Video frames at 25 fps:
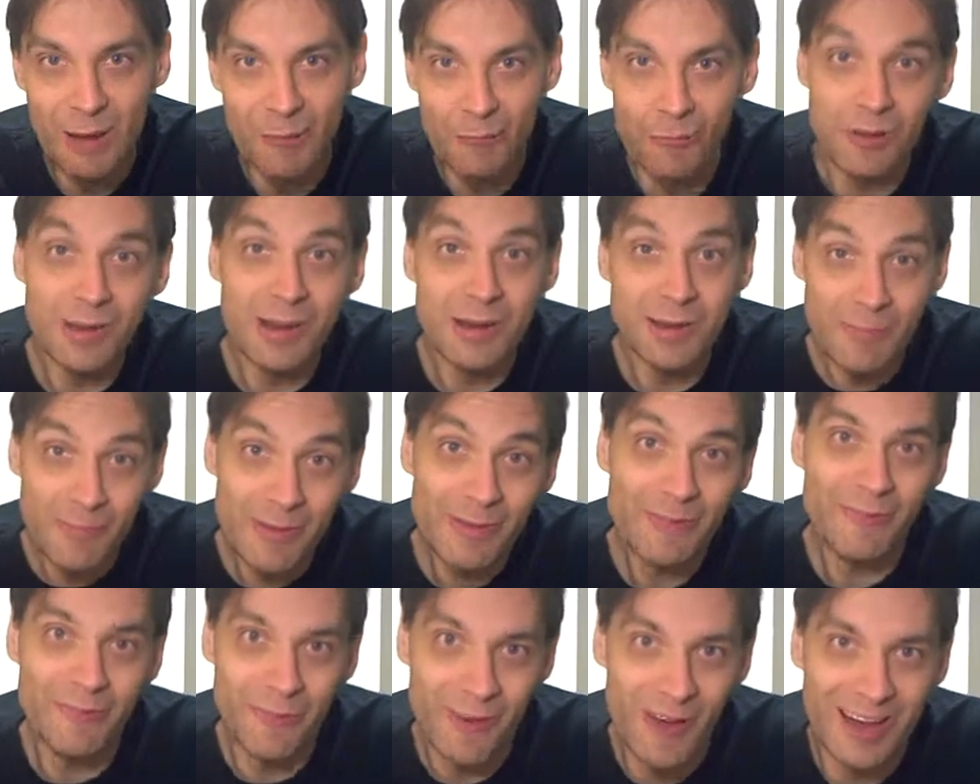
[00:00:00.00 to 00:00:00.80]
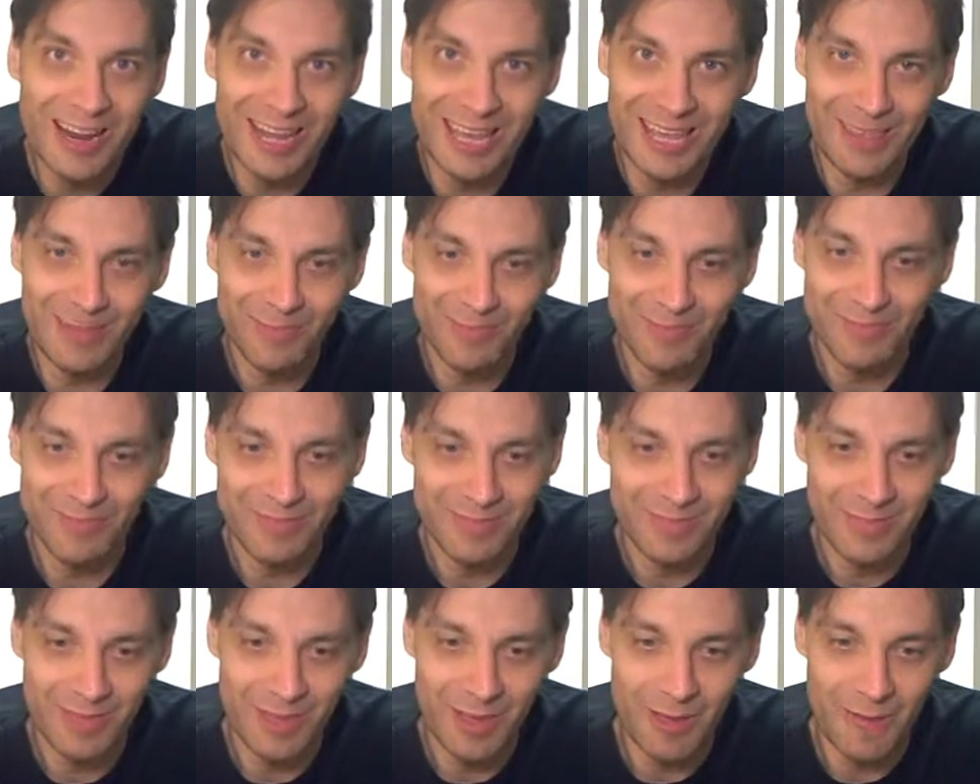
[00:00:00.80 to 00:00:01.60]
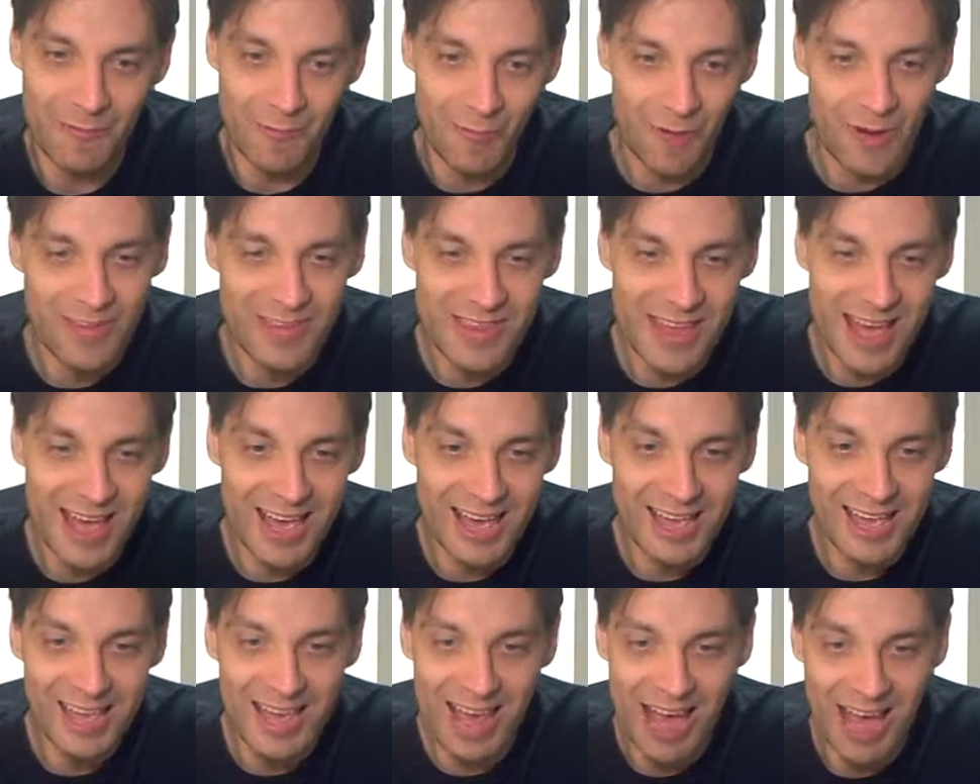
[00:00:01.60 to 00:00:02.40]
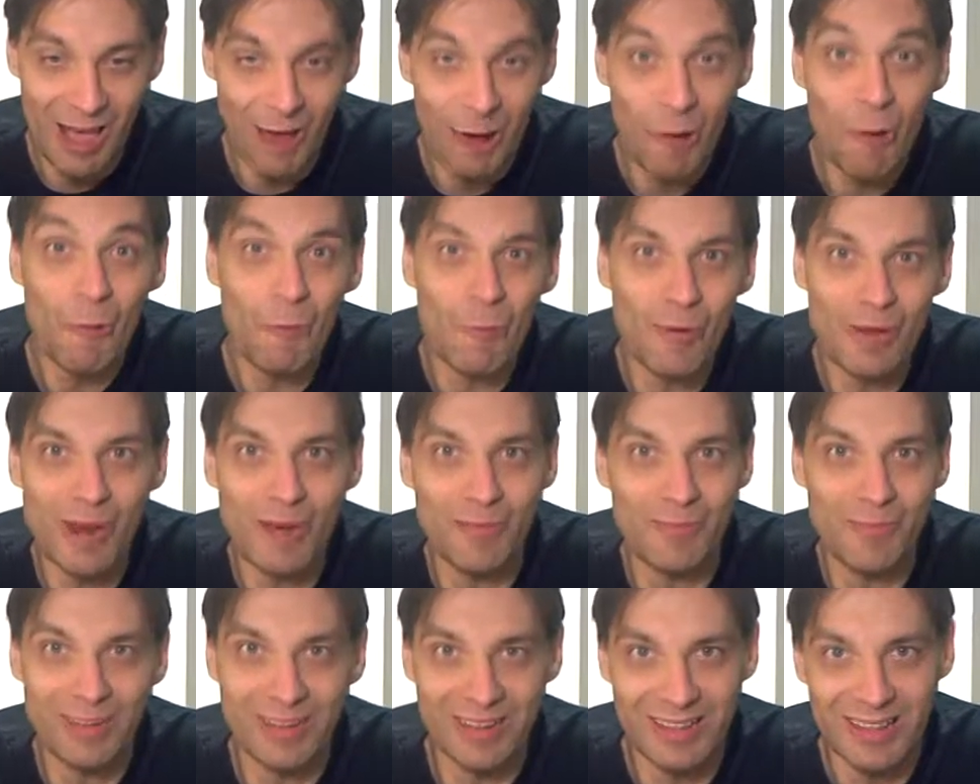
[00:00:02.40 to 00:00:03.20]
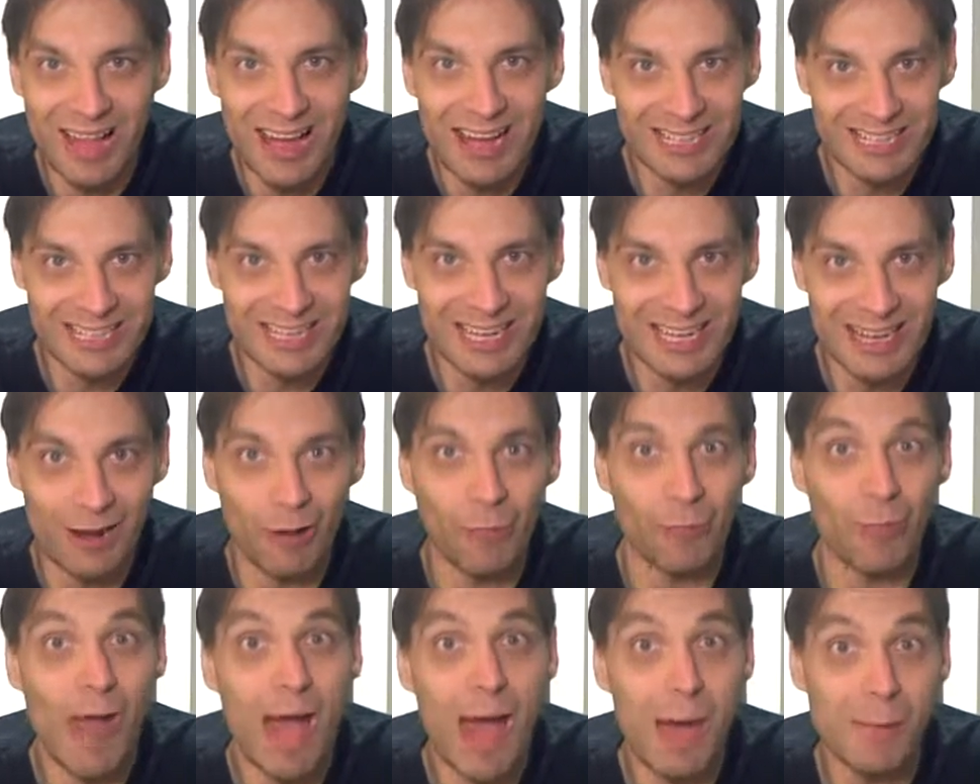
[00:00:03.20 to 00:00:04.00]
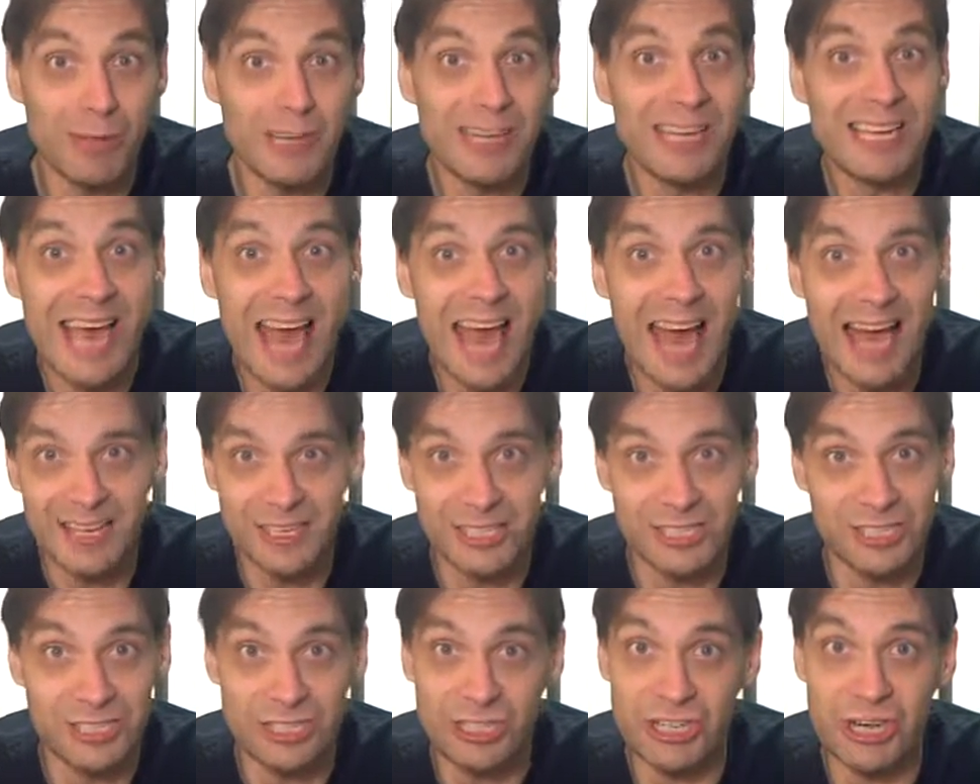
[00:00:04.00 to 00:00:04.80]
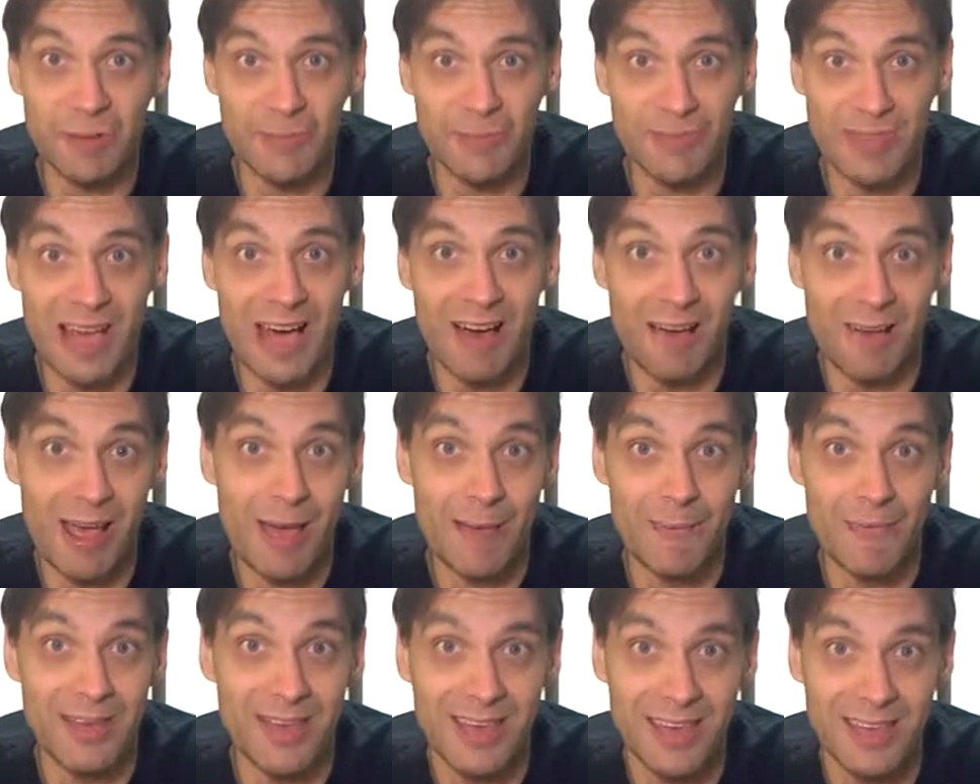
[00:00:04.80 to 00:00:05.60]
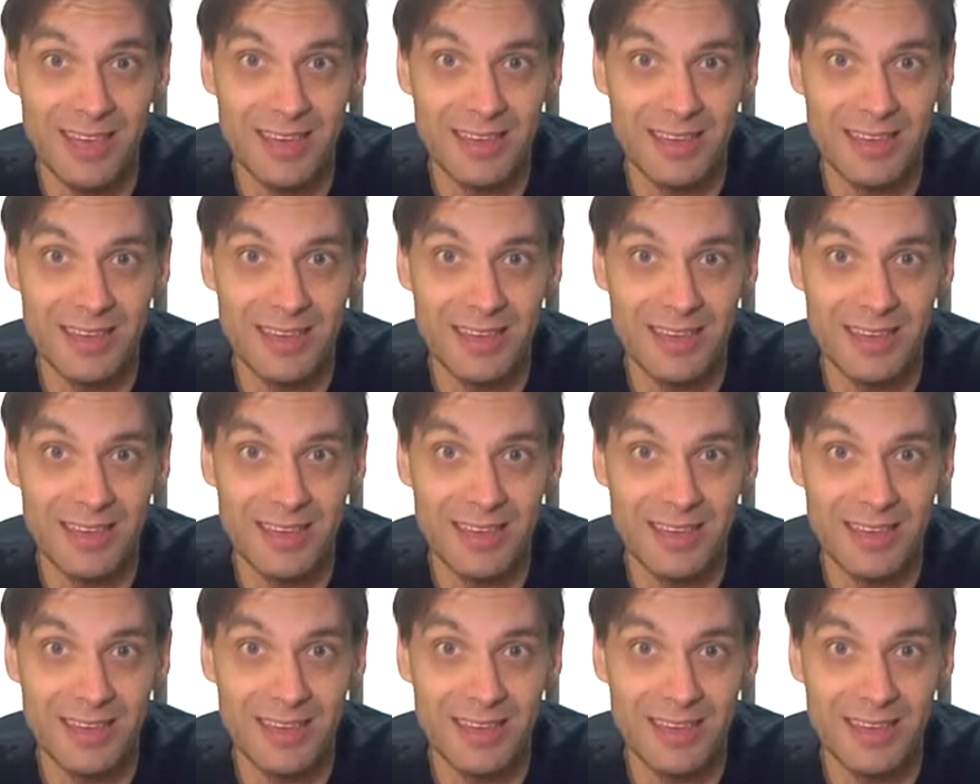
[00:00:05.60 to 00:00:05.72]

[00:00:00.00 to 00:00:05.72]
Wouldn't it be funny if one day I opened up the closet and a rabid cat just jumped out at me?